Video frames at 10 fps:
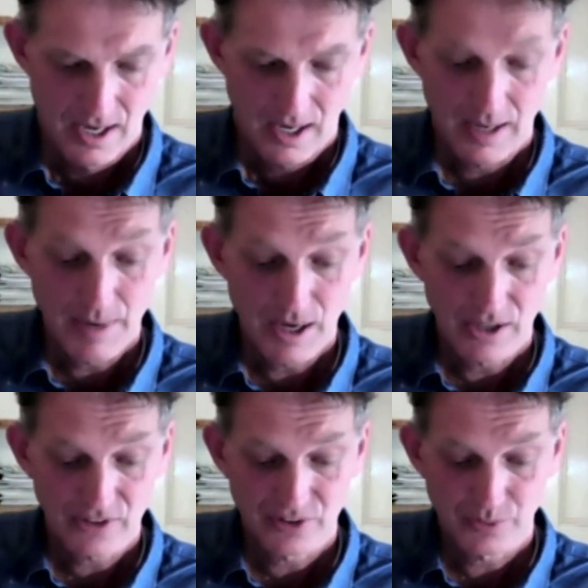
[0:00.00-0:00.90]
I am
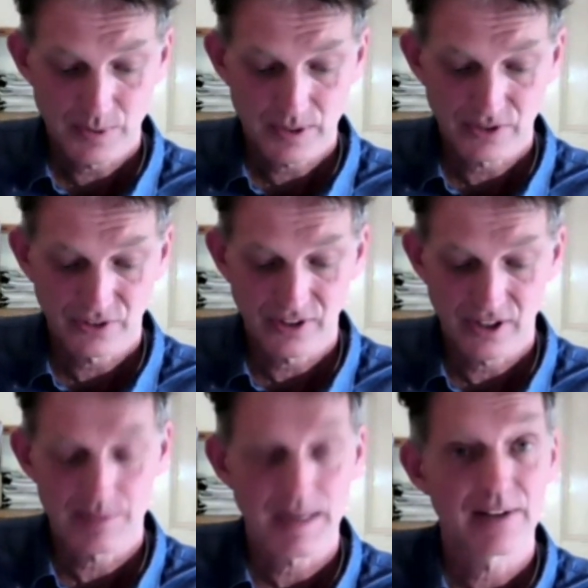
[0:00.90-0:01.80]
asked if we were
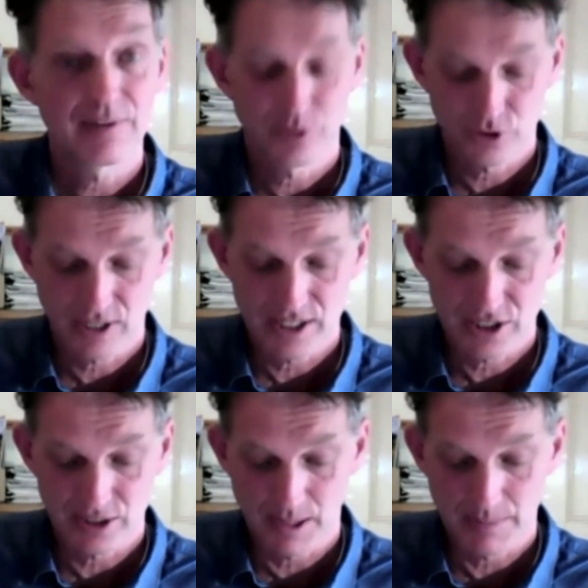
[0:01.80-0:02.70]
concerned about
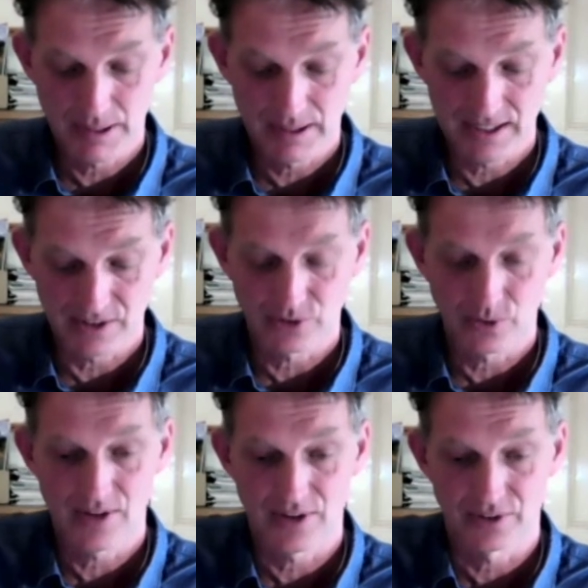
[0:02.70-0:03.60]
infiltration by police
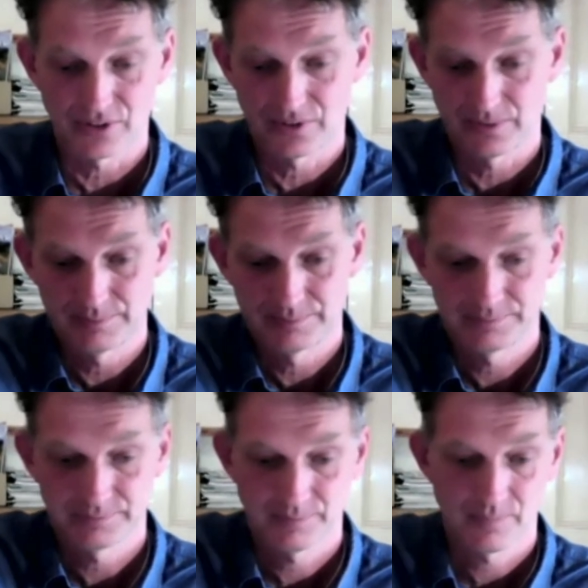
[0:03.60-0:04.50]
or others.
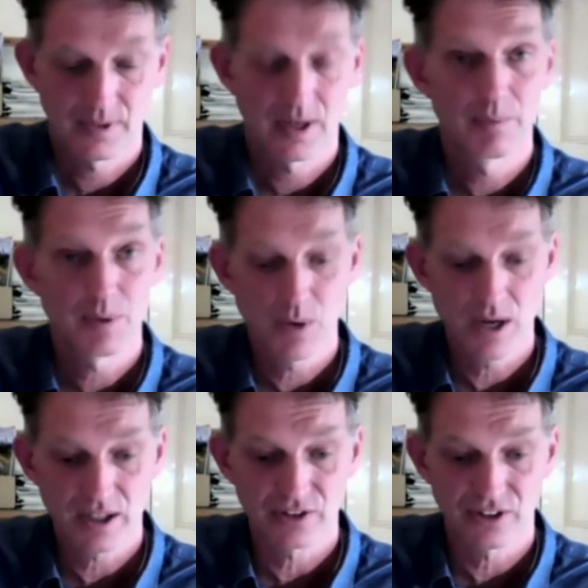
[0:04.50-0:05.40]
And we
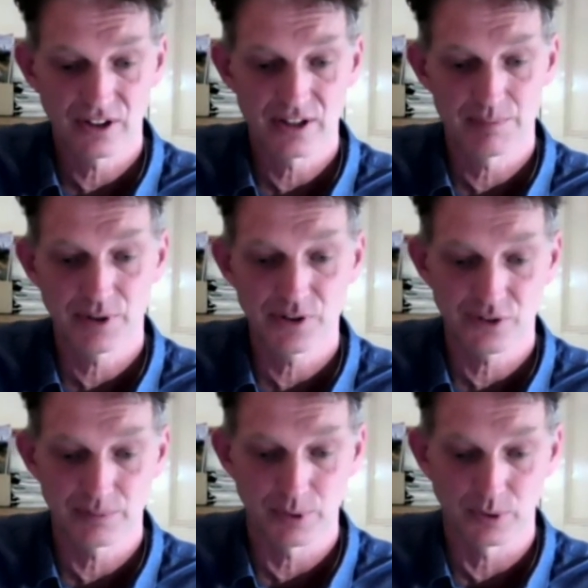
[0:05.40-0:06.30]
were concerned in
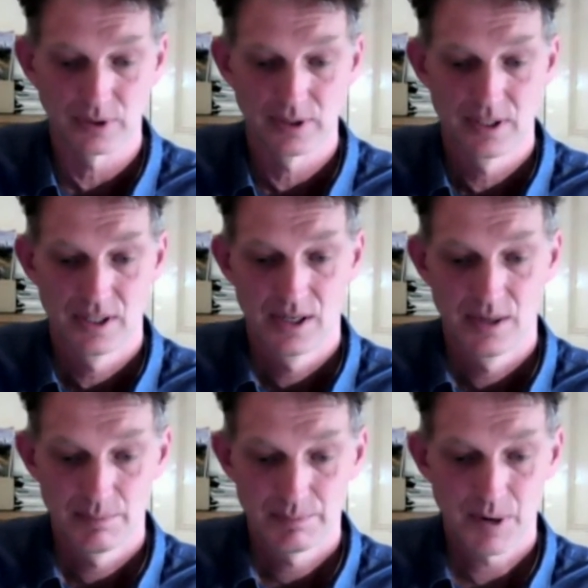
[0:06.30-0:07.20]
principle,
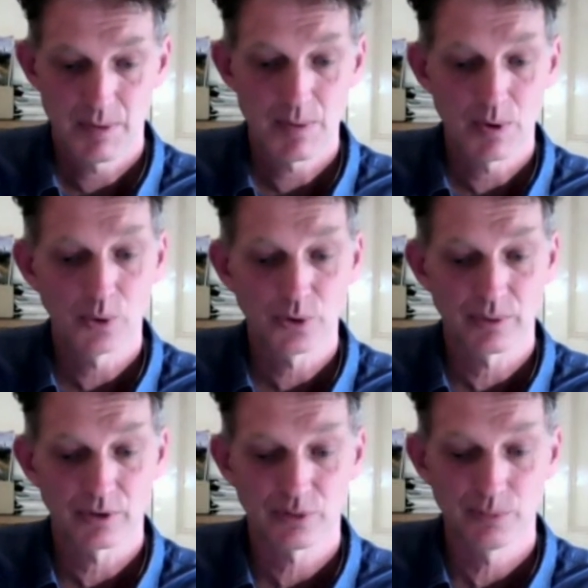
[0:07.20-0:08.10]
but we were
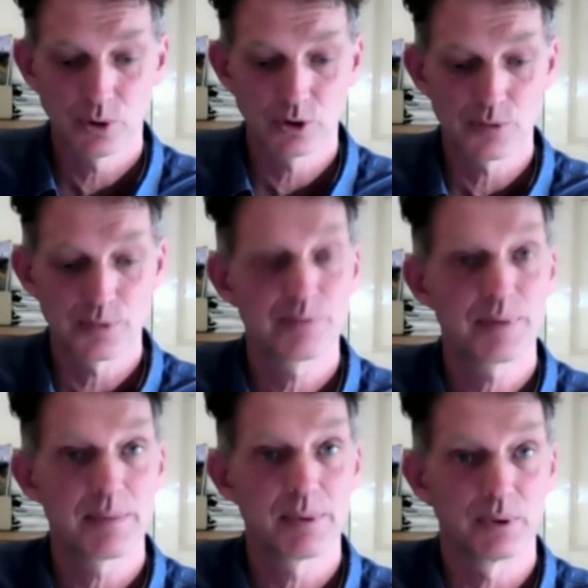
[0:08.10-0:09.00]
also a small group of
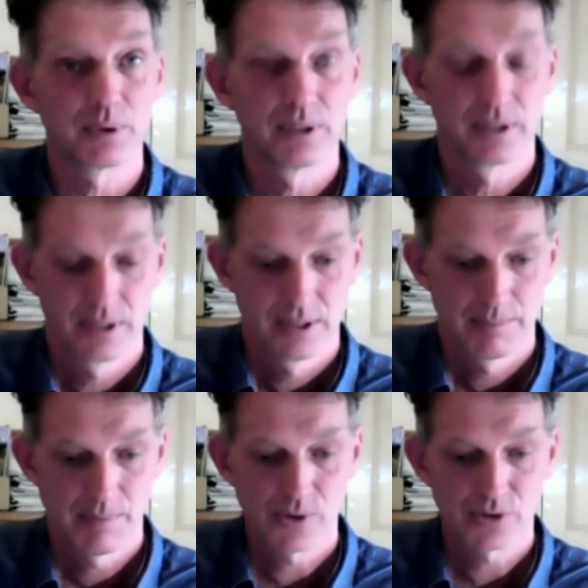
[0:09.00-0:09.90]
people,
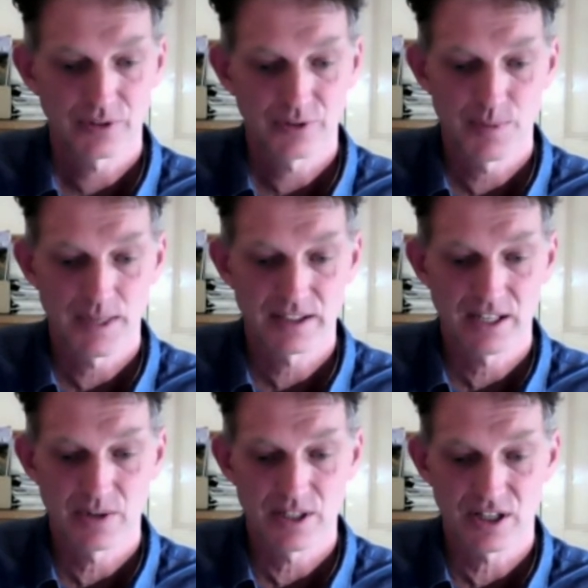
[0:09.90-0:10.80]
most of whom had
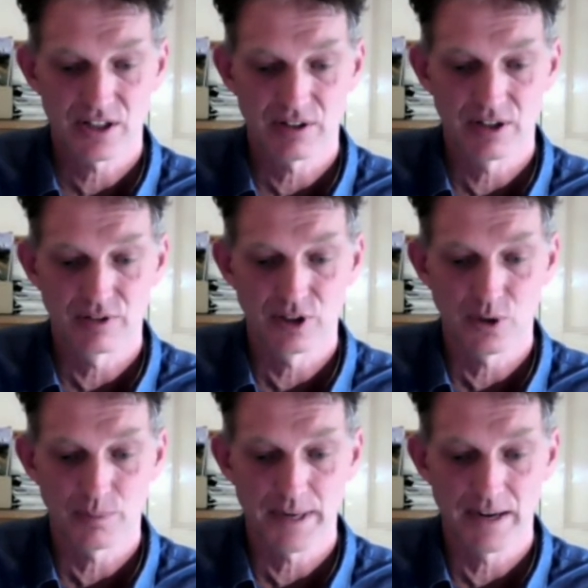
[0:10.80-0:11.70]
known each other over a
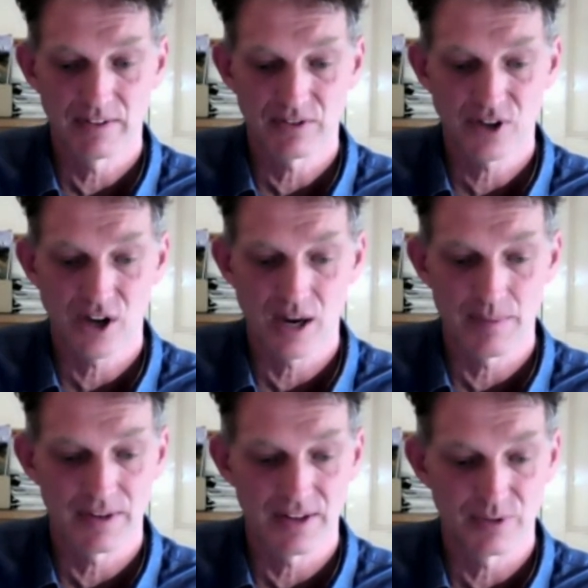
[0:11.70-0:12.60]
long period of
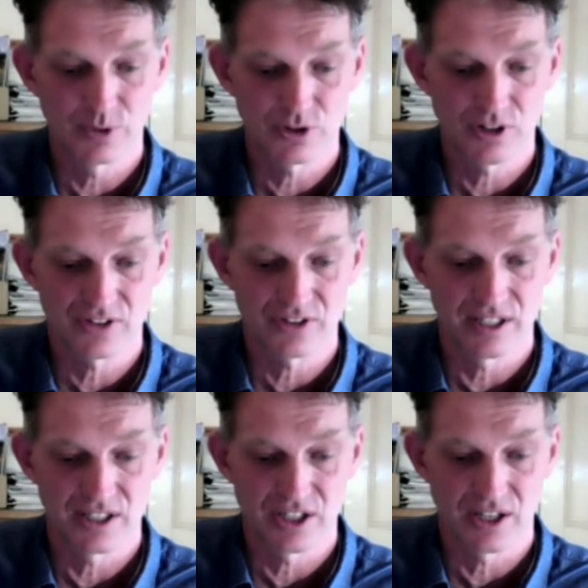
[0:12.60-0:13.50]
time and therefore trusted
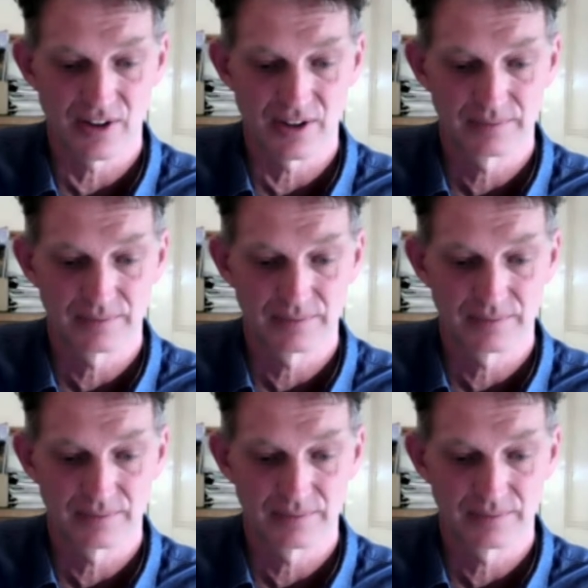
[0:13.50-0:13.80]
each other.